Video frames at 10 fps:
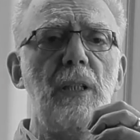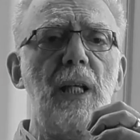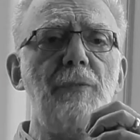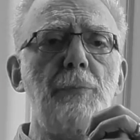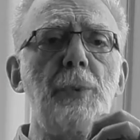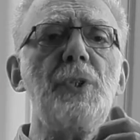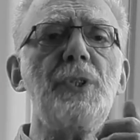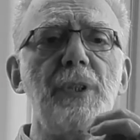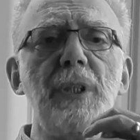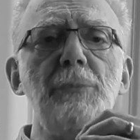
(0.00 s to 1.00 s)
have a
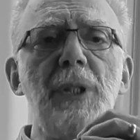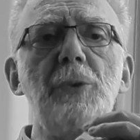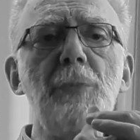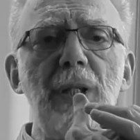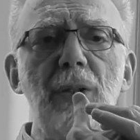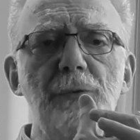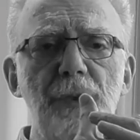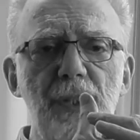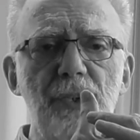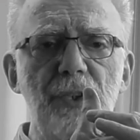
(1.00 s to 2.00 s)
person come into my
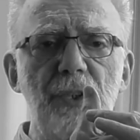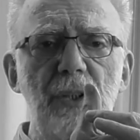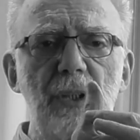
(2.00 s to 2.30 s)
office